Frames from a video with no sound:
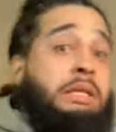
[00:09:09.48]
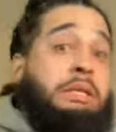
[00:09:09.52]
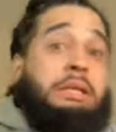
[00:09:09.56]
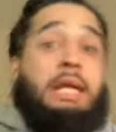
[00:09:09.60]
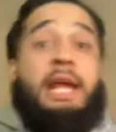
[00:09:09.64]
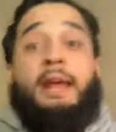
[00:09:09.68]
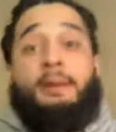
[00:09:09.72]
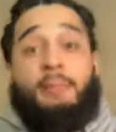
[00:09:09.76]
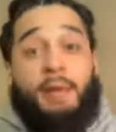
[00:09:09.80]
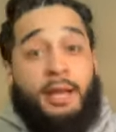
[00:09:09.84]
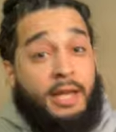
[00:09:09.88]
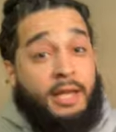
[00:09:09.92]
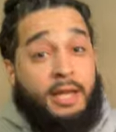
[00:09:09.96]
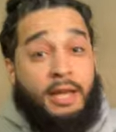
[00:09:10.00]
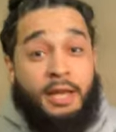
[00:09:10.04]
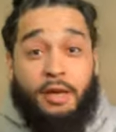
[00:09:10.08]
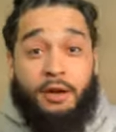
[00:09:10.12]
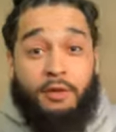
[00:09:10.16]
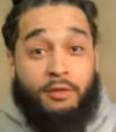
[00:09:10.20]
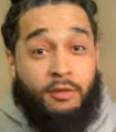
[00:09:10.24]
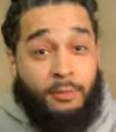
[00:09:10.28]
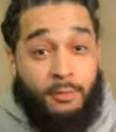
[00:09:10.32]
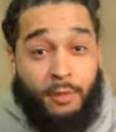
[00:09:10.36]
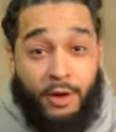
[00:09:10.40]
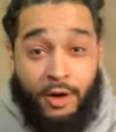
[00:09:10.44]
Damn, that nigga in
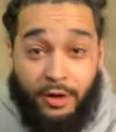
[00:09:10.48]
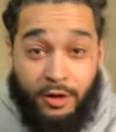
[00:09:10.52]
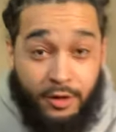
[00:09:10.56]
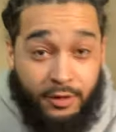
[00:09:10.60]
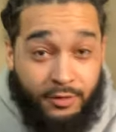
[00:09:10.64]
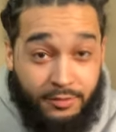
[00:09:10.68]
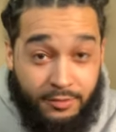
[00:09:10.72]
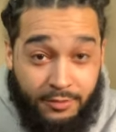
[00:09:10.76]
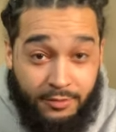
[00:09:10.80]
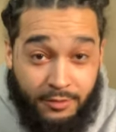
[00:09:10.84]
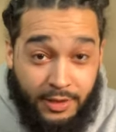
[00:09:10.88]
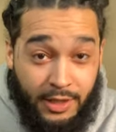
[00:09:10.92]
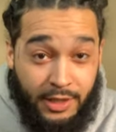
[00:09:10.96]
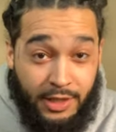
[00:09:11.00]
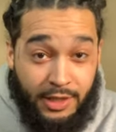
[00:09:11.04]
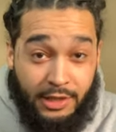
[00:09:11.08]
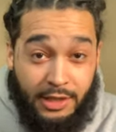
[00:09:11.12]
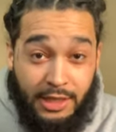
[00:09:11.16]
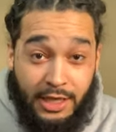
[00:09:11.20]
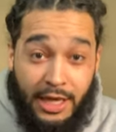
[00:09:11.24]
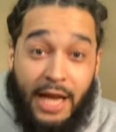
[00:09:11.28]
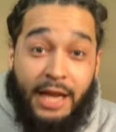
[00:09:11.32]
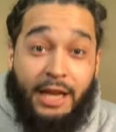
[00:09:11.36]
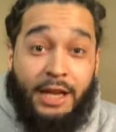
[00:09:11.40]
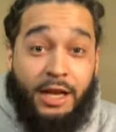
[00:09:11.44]
here for murder. Nigga,
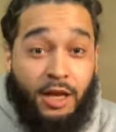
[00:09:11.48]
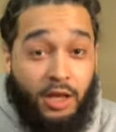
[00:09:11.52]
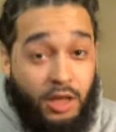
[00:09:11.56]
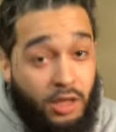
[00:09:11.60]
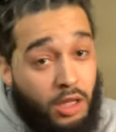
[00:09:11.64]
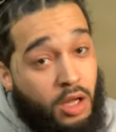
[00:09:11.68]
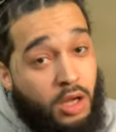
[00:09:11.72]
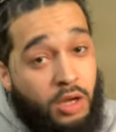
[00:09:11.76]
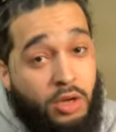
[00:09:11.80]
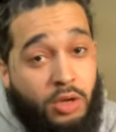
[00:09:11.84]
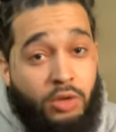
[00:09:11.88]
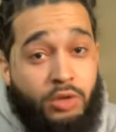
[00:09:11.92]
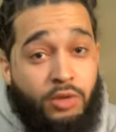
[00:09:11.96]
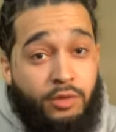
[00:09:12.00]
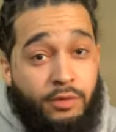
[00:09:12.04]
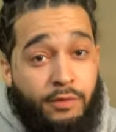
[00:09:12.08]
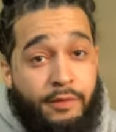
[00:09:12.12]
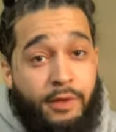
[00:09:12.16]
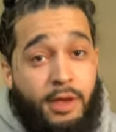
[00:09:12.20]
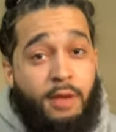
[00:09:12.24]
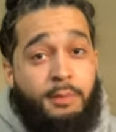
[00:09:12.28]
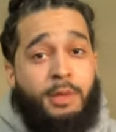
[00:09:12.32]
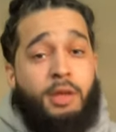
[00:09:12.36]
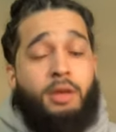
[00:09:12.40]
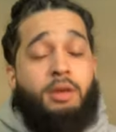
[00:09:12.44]
leave that nigga alone. You
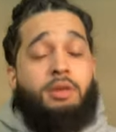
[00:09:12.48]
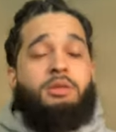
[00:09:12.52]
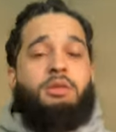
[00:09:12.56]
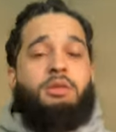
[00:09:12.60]
feel me?